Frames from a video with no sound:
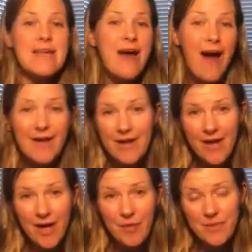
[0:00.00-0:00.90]
nine and
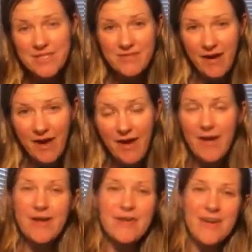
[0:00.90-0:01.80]
up, it's
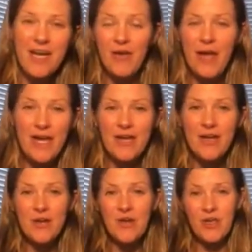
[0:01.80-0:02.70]
fine. You know, eight and
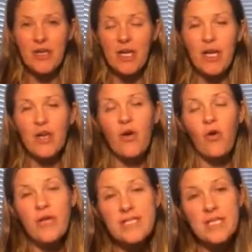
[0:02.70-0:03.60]
under, you need an
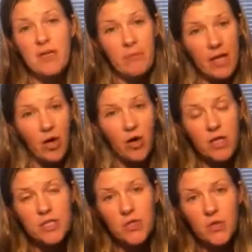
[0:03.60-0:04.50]
adult. It's going to be
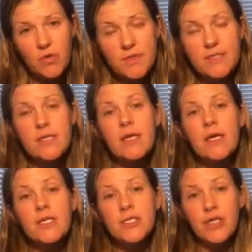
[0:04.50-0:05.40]
all adults
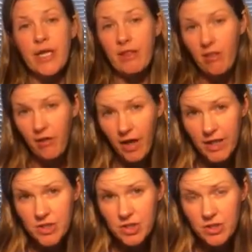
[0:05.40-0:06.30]
during
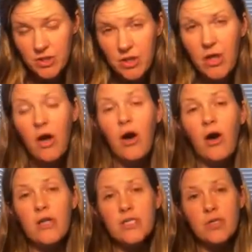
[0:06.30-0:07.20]
lunch,
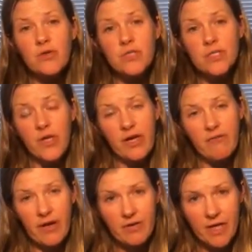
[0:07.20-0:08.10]
all adults during
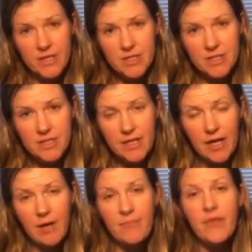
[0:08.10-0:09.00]
foundations
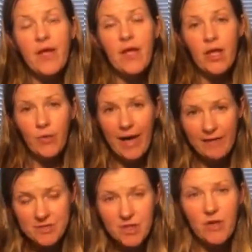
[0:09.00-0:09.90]
time. You
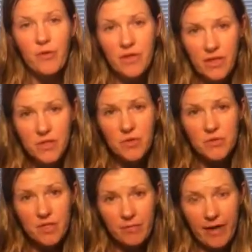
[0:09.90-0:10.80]
have to go with an adult
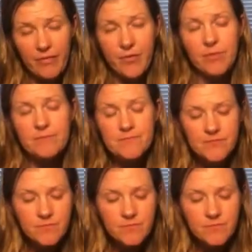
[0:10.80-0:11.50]
to the bathroom.